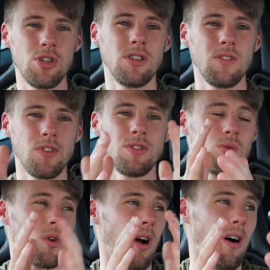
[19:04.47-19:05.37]

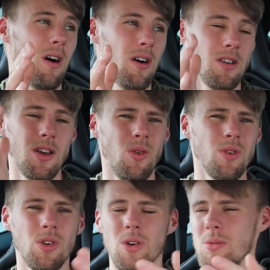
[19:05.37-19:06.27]
individual car
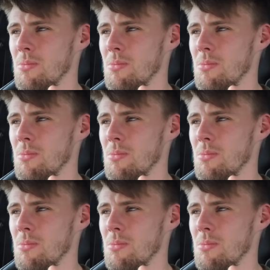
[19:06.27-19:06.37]
lined up,